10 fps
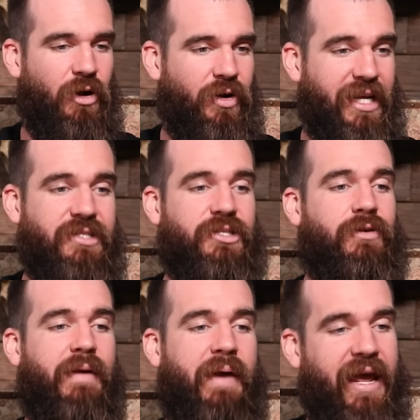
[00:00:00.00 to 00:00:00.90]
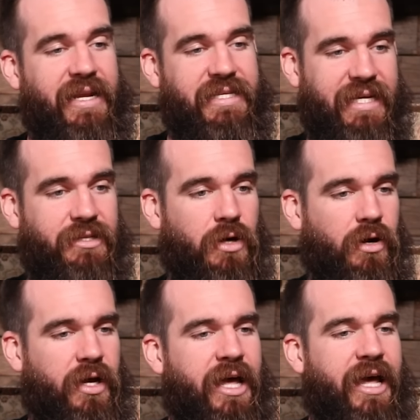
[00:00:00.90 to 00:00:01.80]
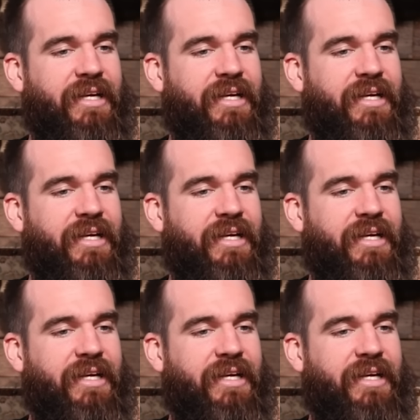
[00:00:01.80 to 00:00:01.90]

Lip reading: on Instagram and TikTok.